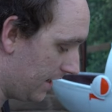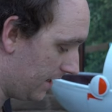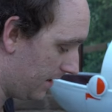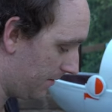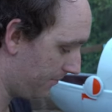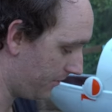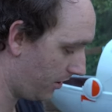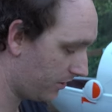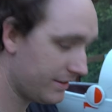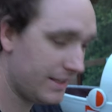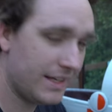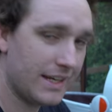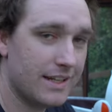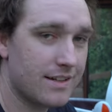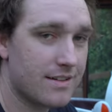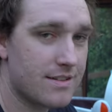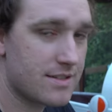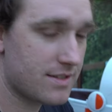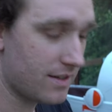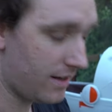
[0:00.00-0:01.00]
um, on the
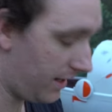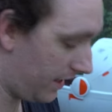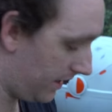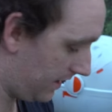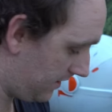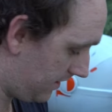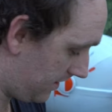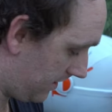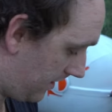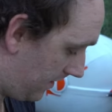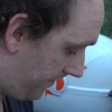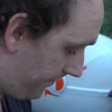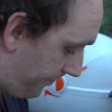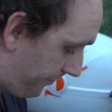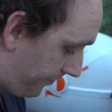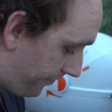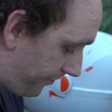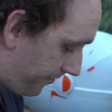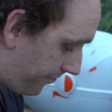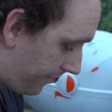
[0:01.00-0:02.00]
inside,
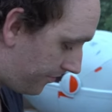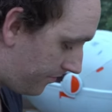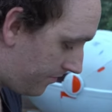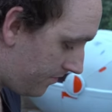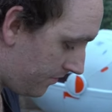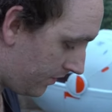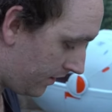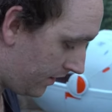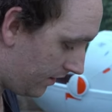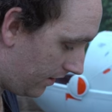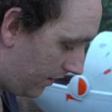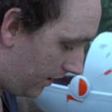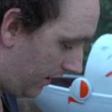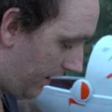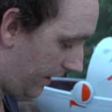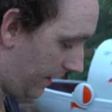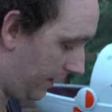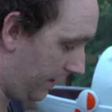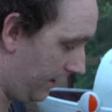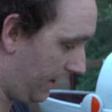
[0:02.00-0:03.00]

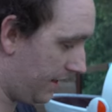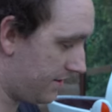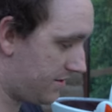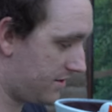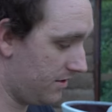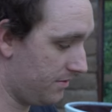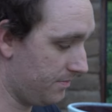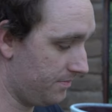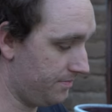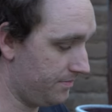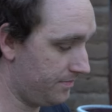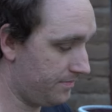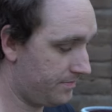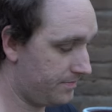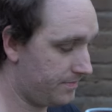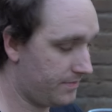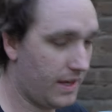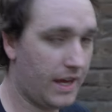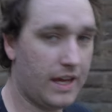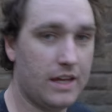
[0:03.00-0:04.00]
I had some
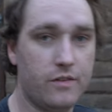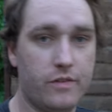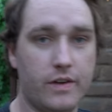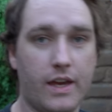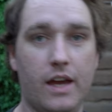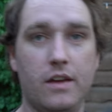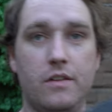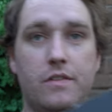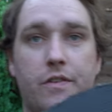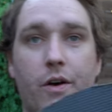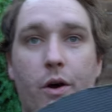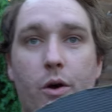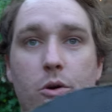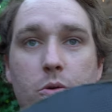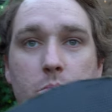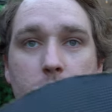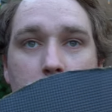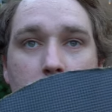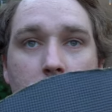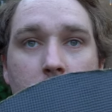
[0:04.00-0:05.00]
EVA
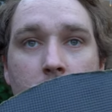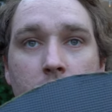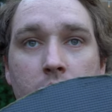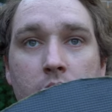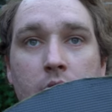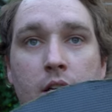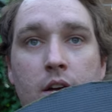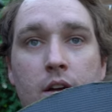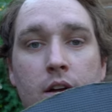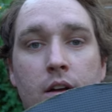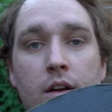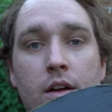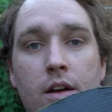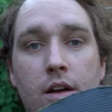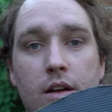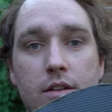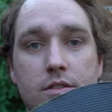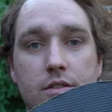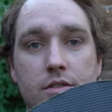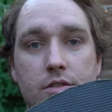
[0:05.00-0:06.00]
foam
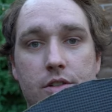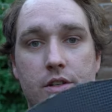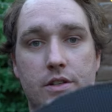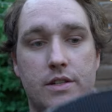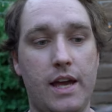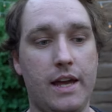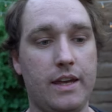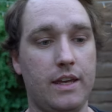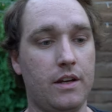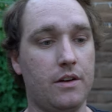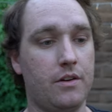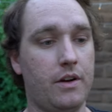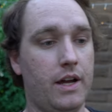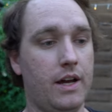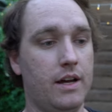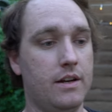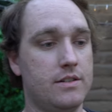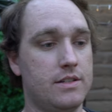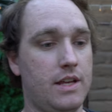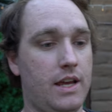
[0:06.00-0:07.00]
just hanging
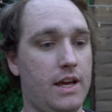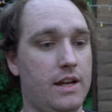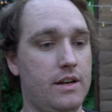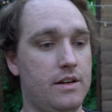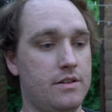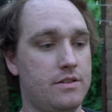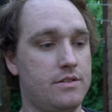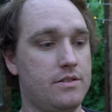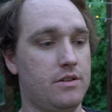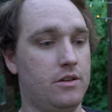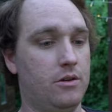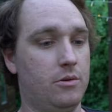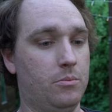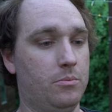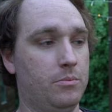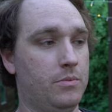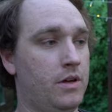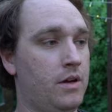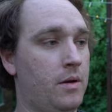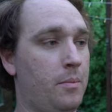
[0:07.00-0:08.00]
around and
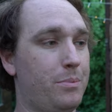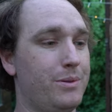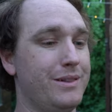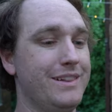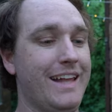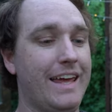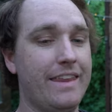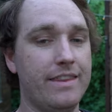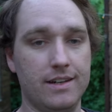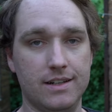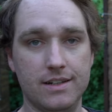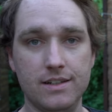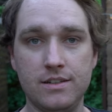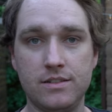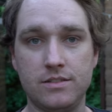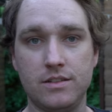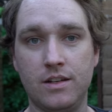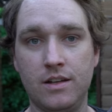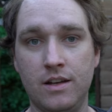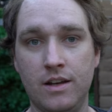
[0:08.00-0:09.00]
some pleather,
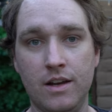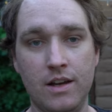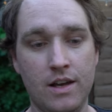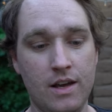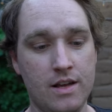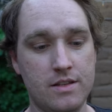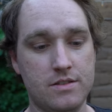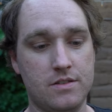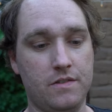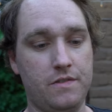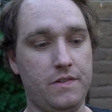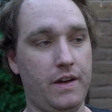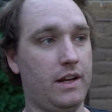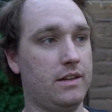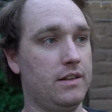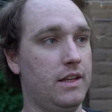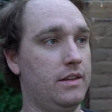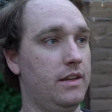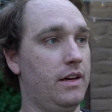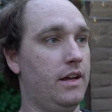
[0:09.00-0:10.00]
some fake
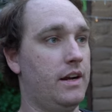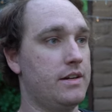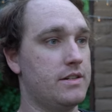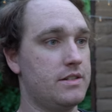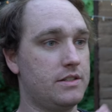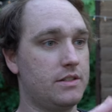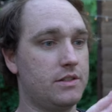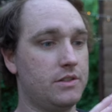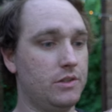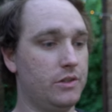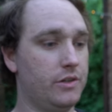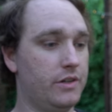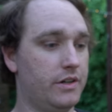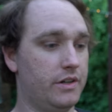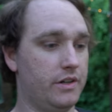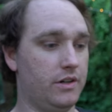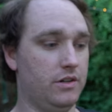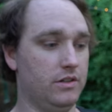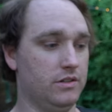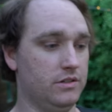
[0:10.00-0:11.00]
leather, and I just glued it
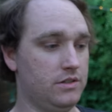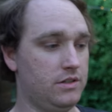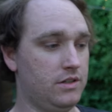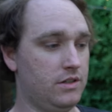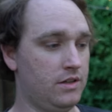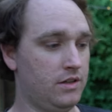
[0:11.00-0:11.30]
on